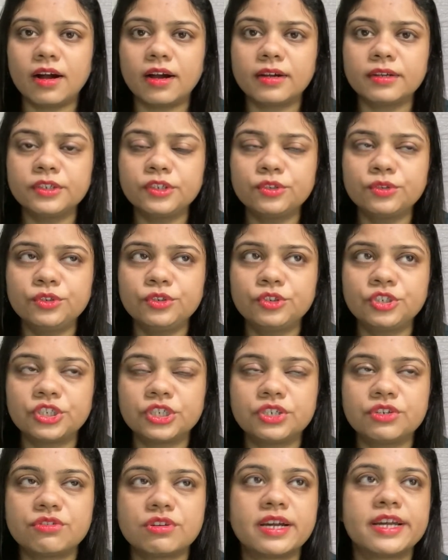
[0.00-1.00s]
you
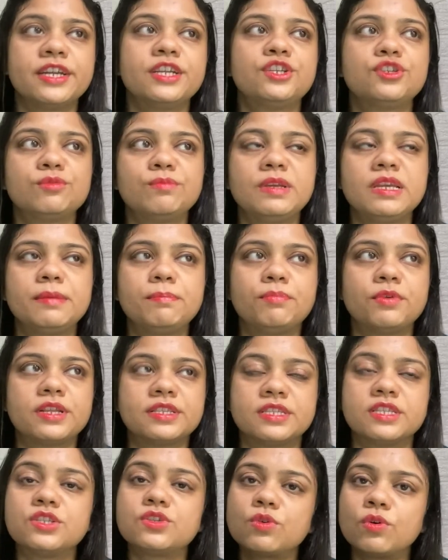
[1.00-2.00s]
should try to be
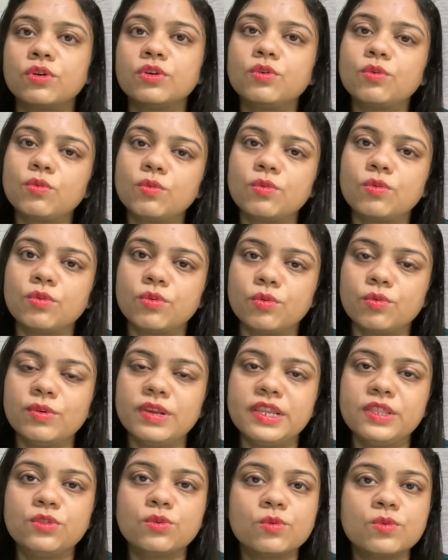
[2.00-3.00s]
present on
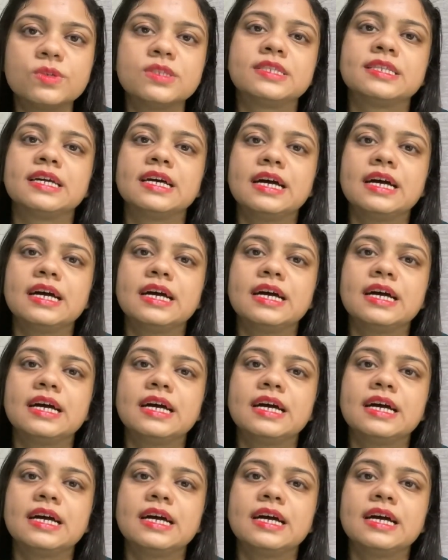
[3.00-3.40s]
only those